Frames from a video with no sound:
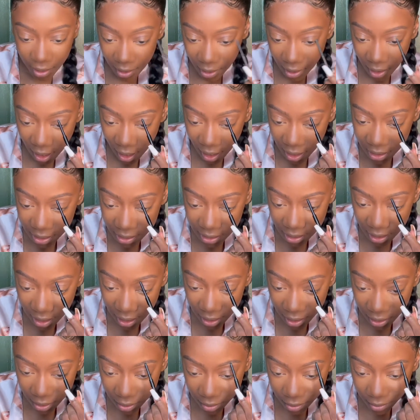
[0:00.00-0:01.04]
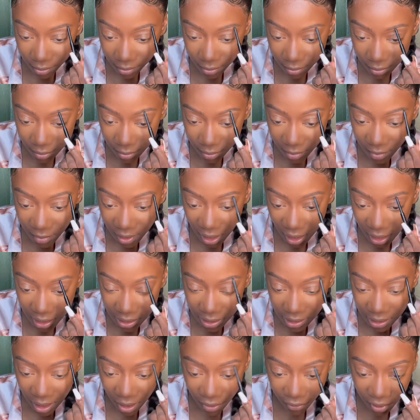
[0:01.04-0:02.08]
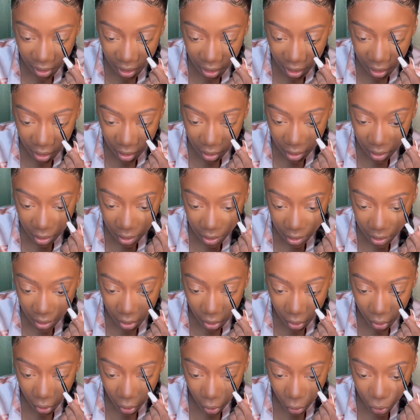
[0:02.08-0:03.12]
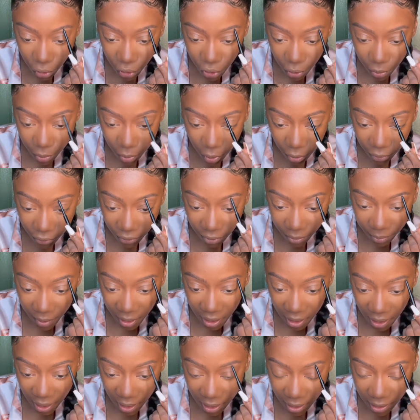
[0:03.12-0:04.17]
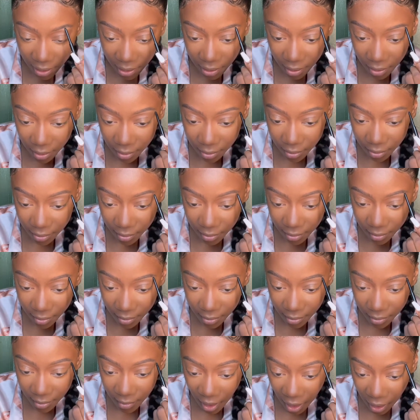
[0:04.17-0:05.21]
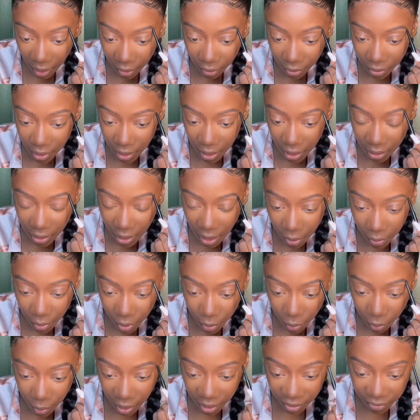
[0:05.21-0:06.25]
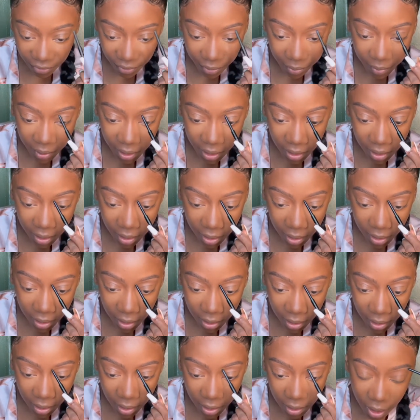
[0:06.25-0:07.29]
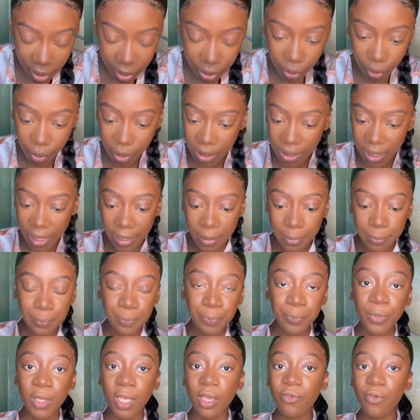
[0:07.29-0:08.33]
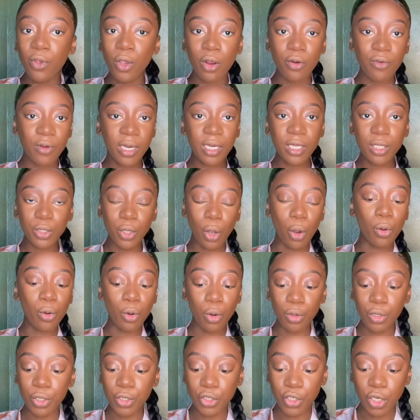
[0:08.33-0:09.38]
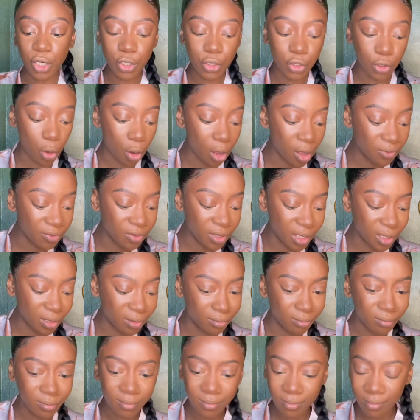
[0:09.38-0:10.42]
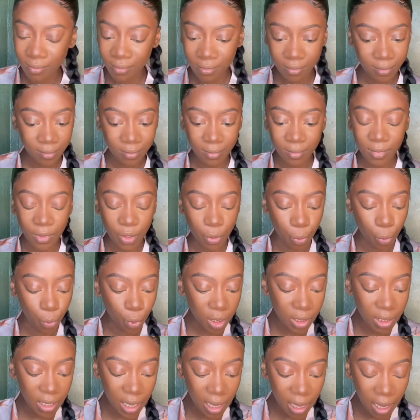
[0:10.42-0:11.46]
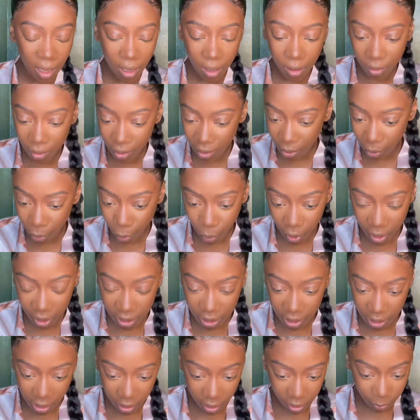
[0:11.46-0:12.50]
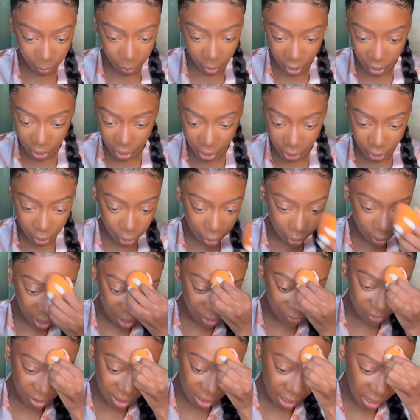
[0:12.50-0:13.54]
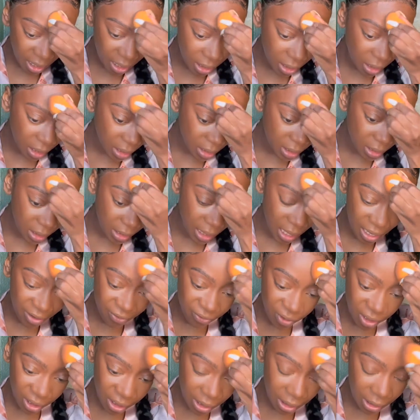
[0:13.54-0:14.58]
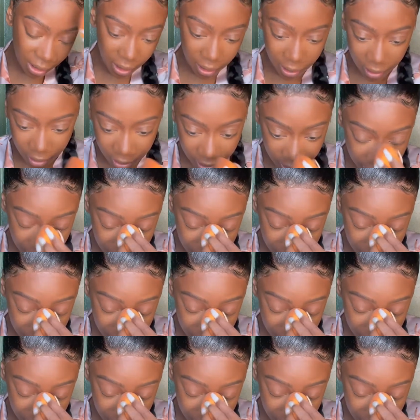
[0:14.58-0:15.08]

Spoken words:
And it's like, that's not really a negotiable for me. Like, I don't think that would work for me. And so it's like, if you already don't go to church often, what the hell? What is your personal everyday life looking like?